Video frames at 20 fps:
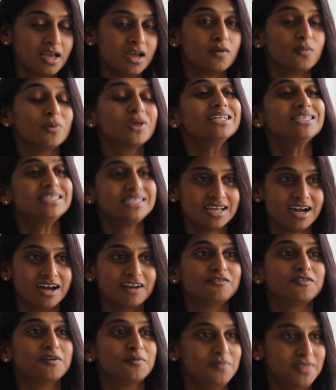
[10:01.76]
We can
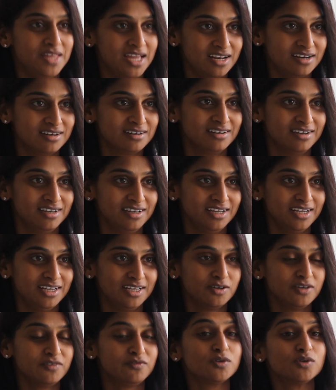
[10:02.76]
start from there.
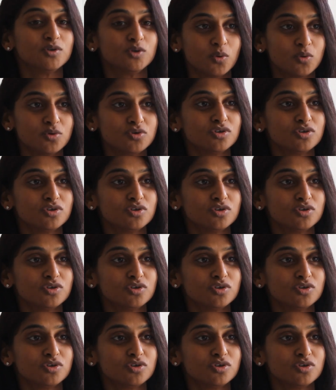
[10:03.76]
If you don't